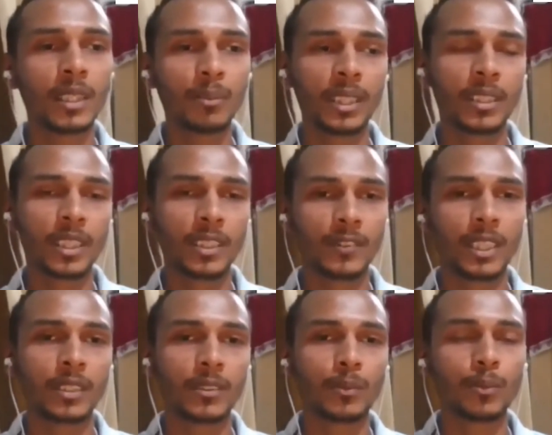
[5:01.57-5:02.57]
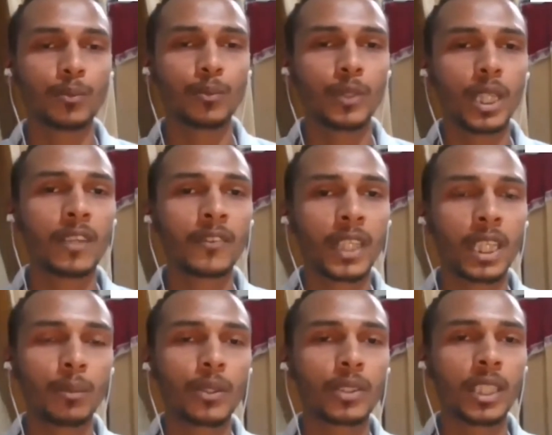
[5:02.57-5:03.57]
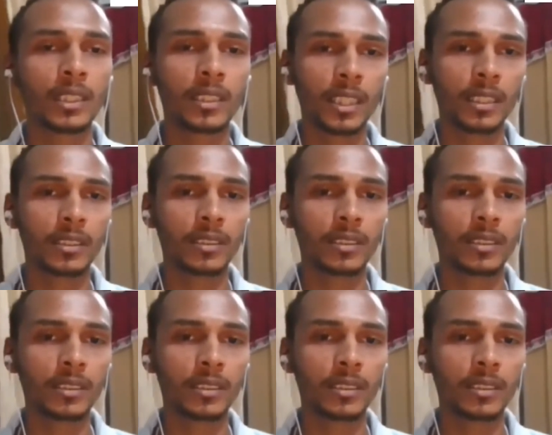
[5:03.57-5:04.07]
and mentors were aware about that,